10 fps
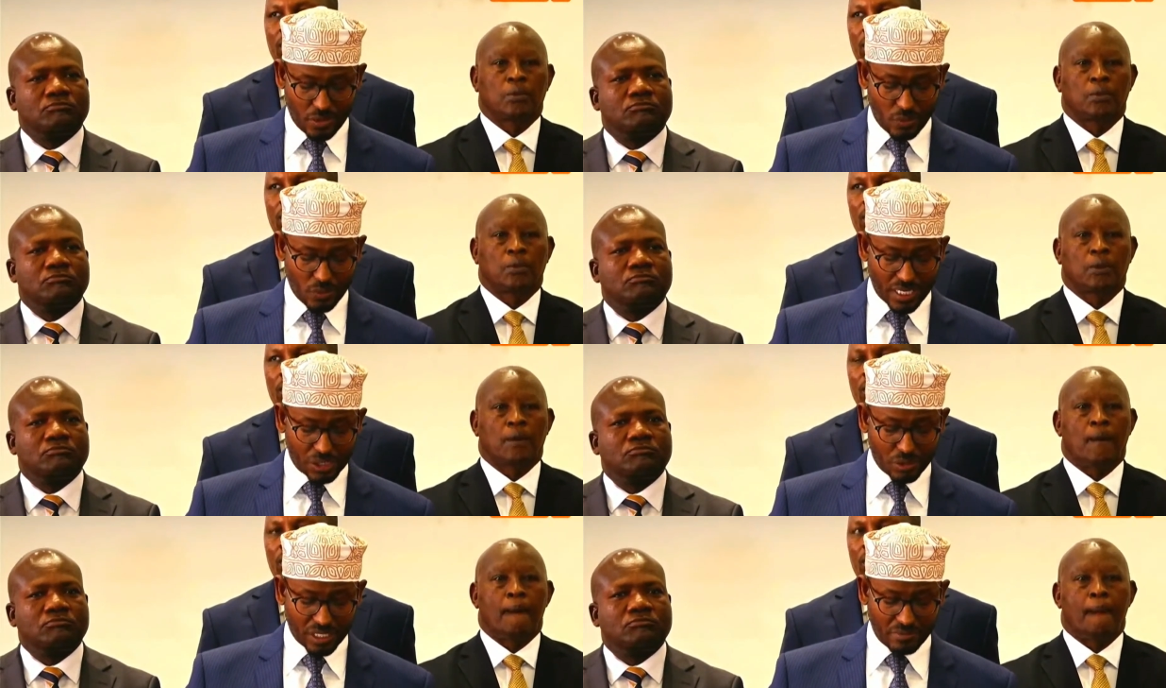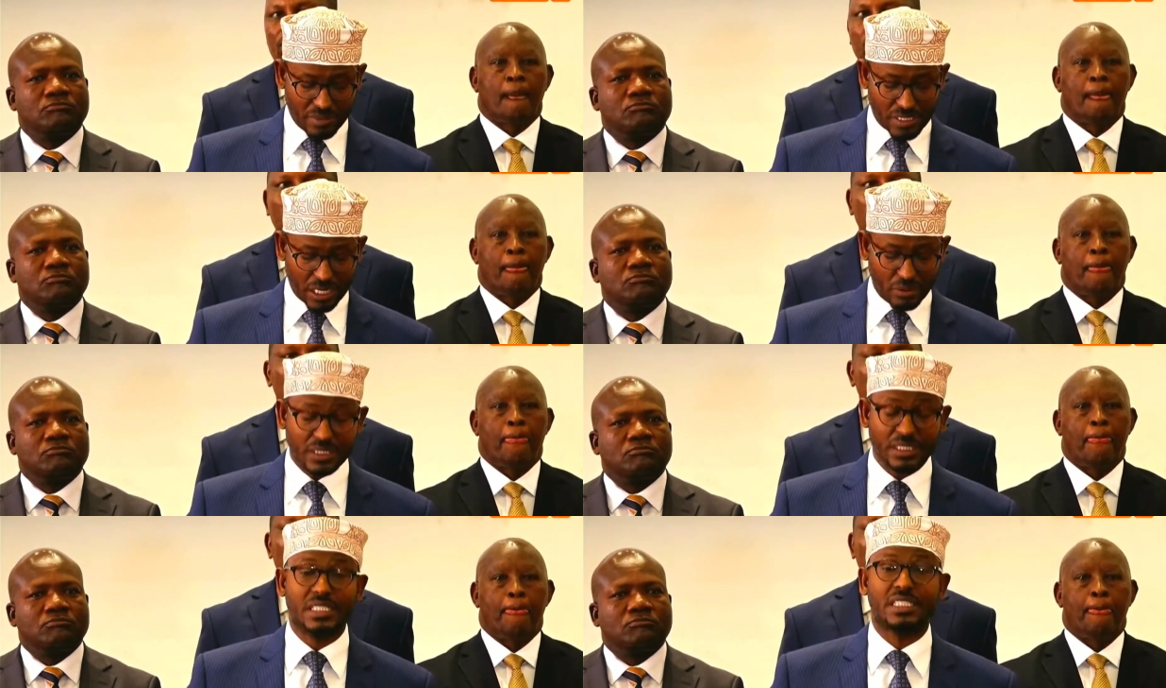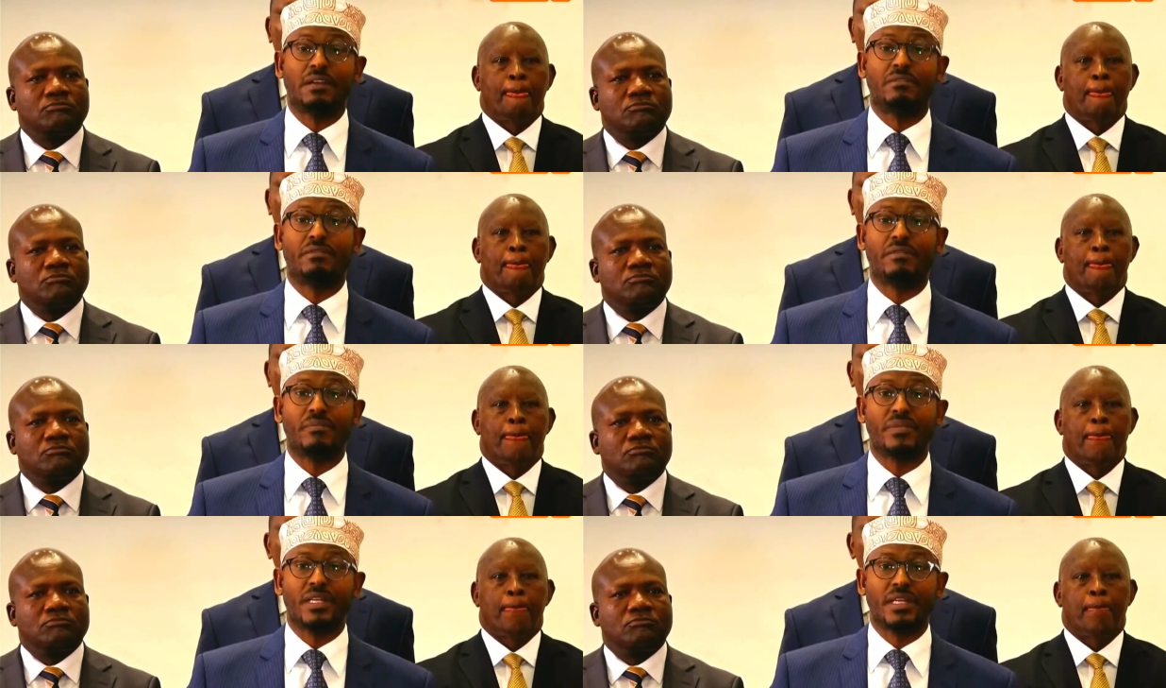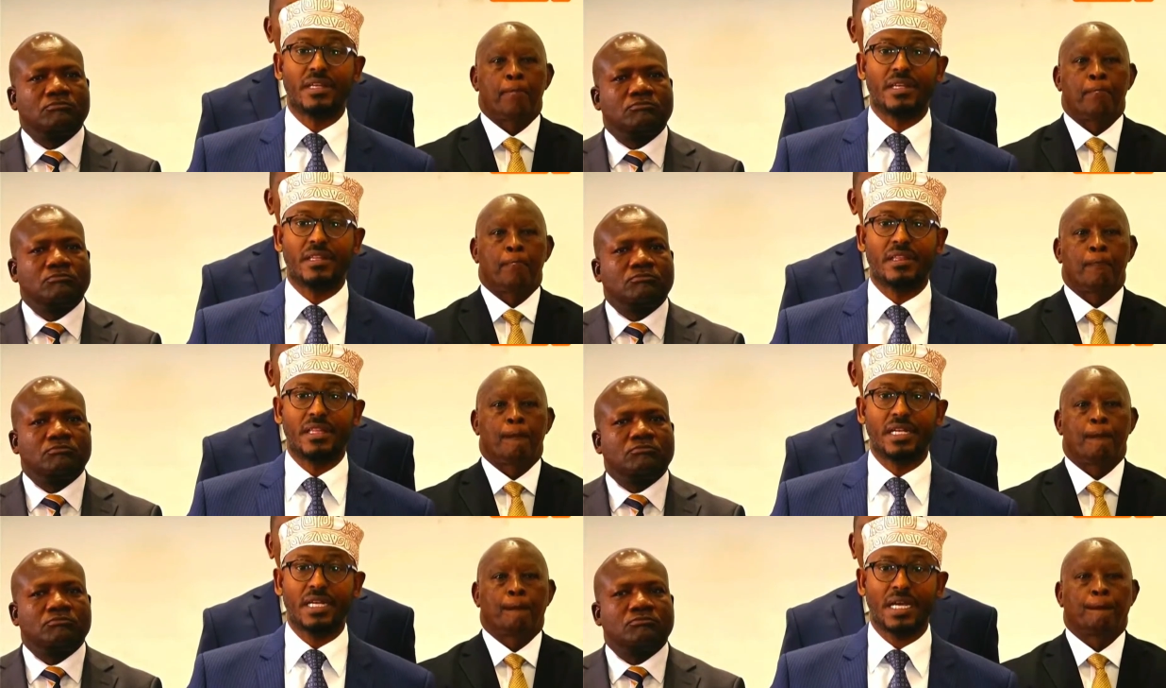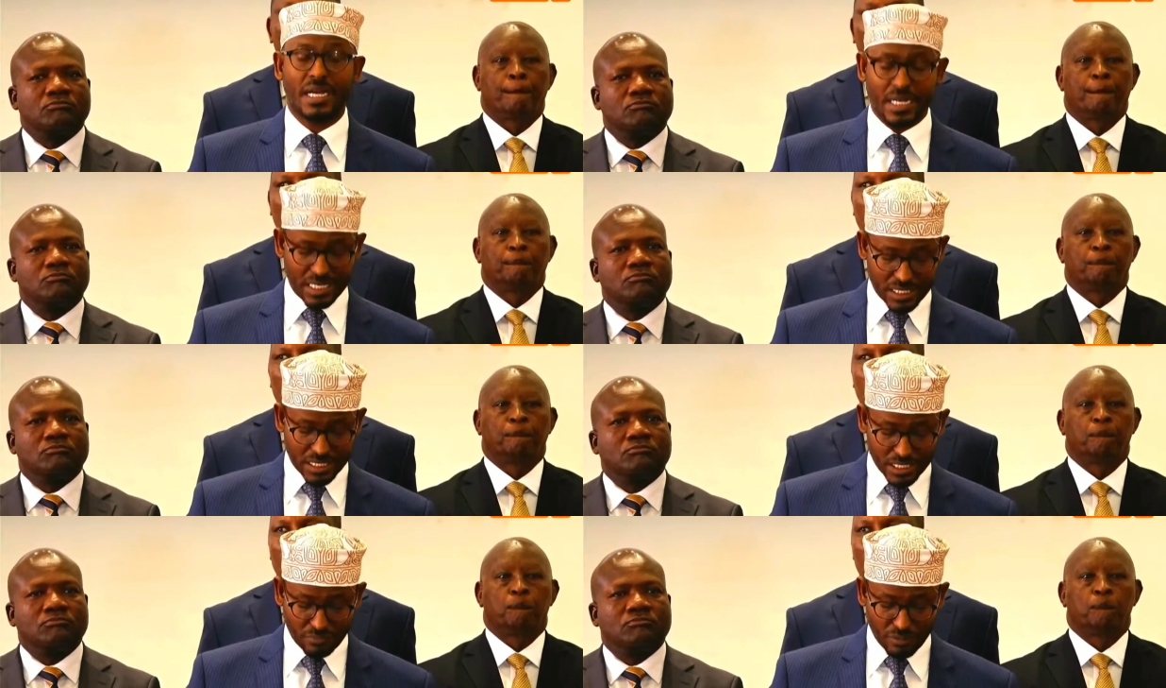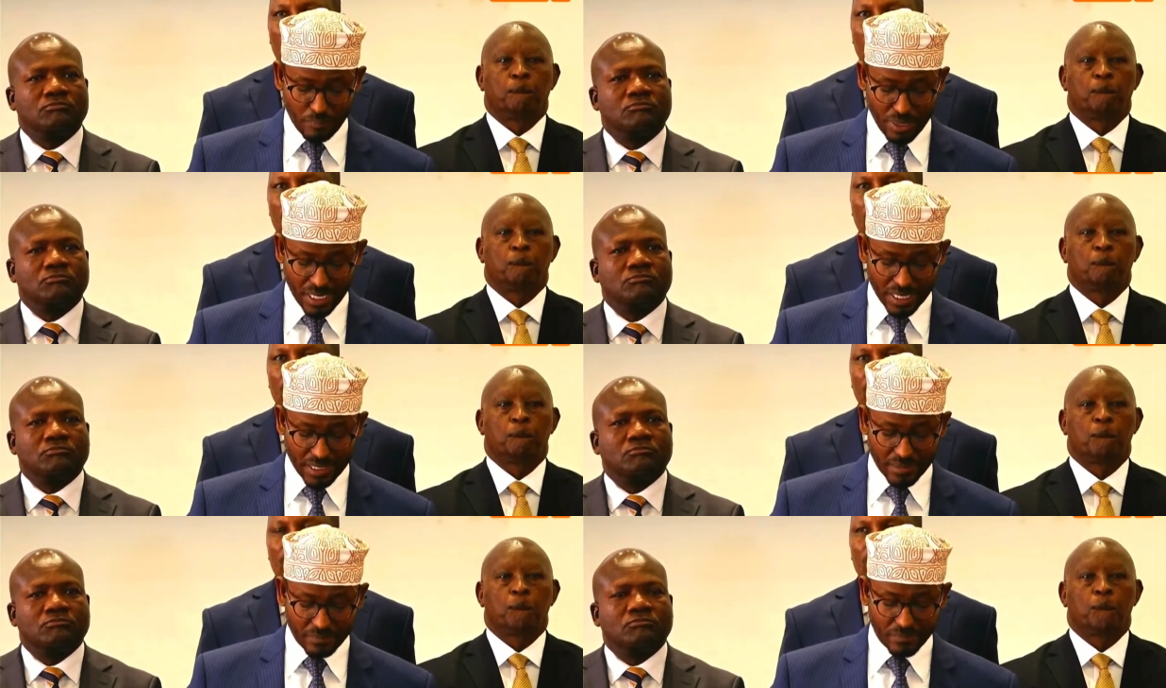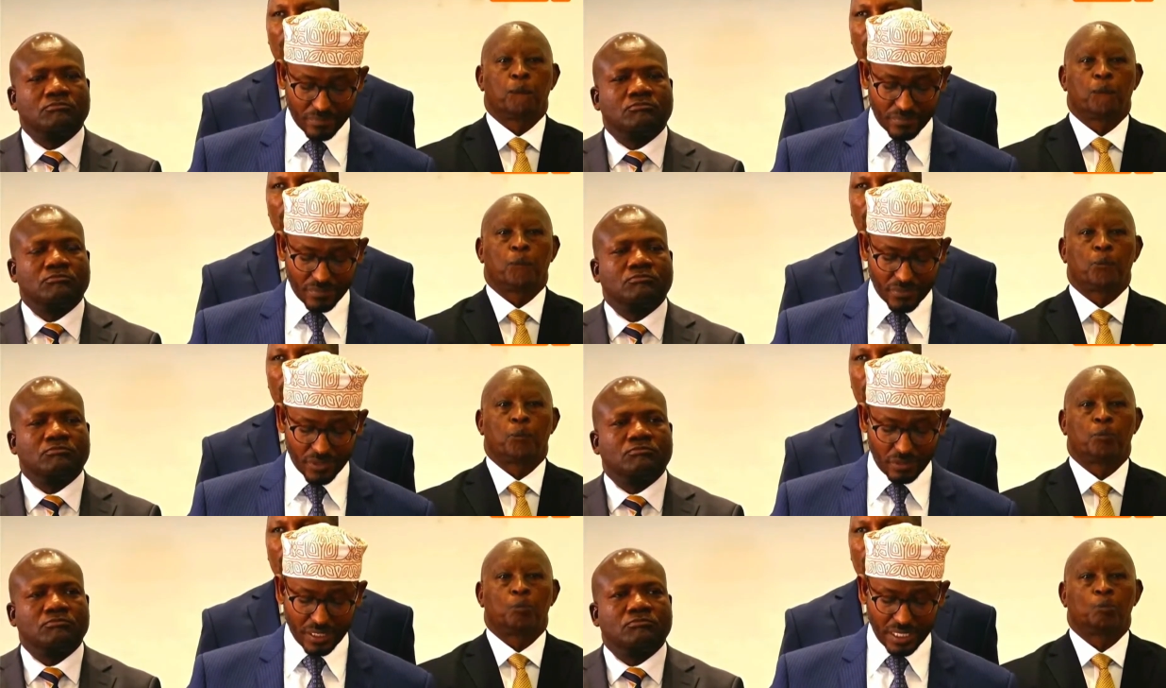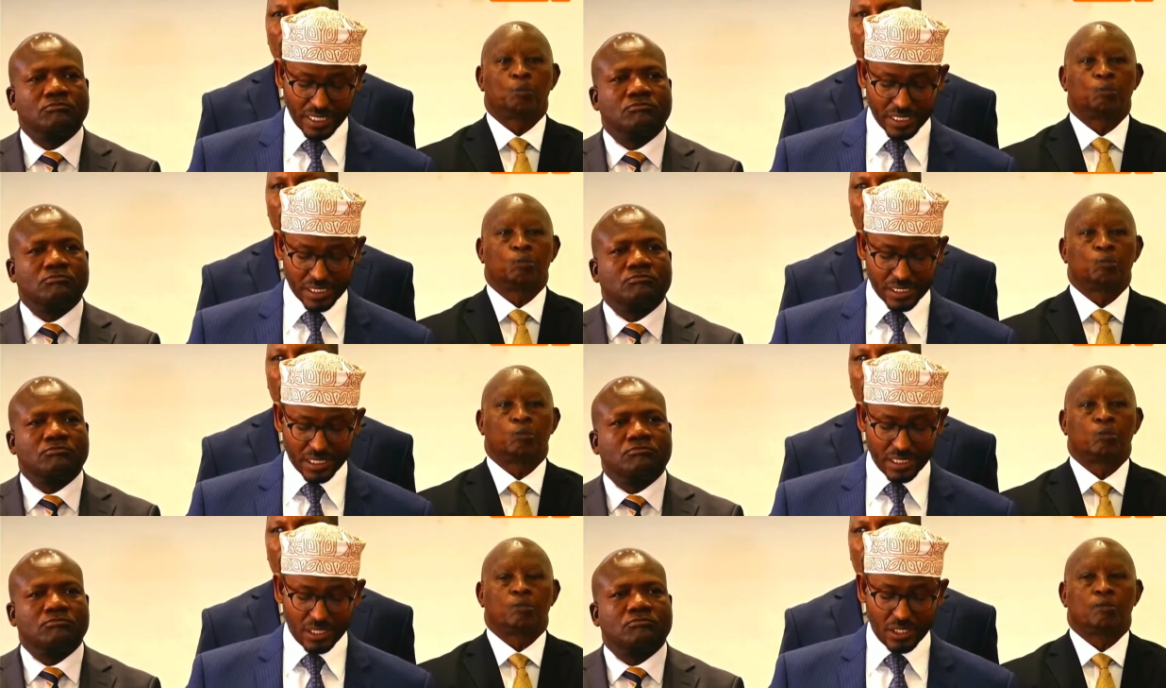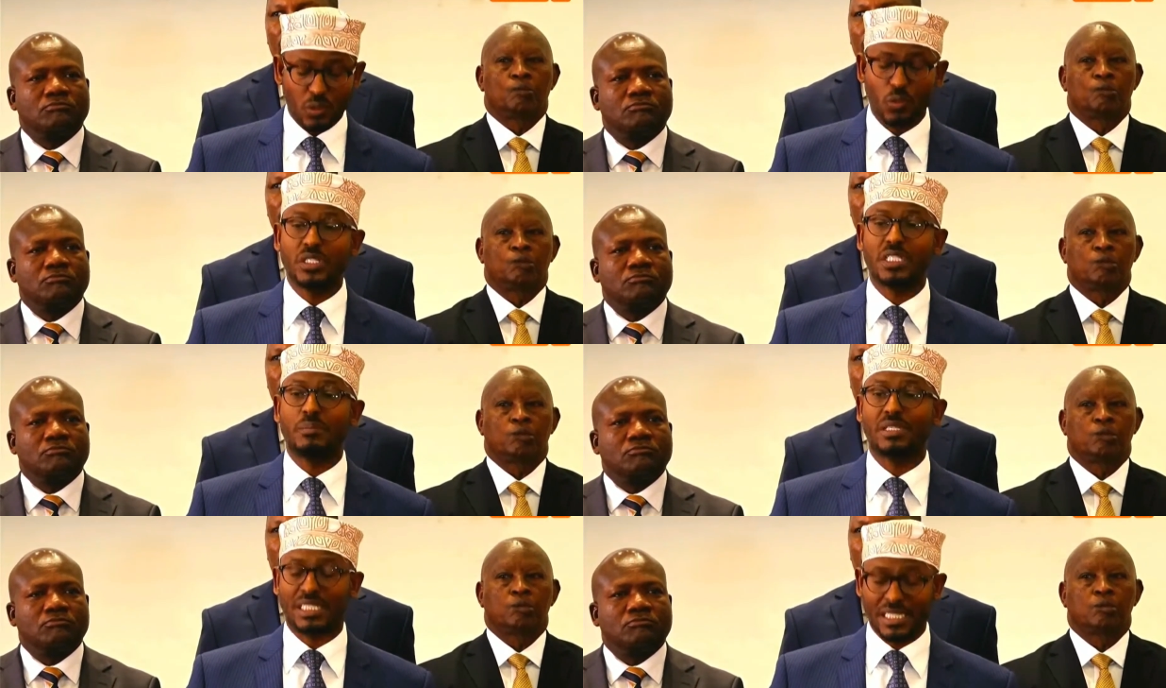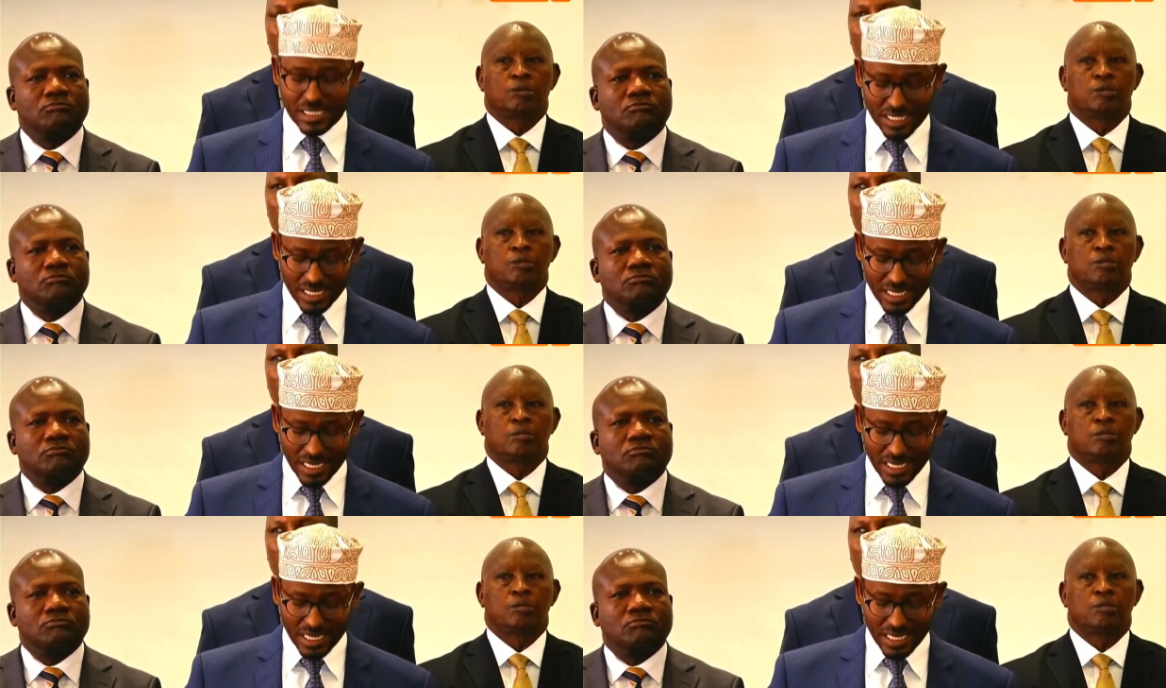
Speaker 1: with the national government allocating itself 364 billion of the increase, which represents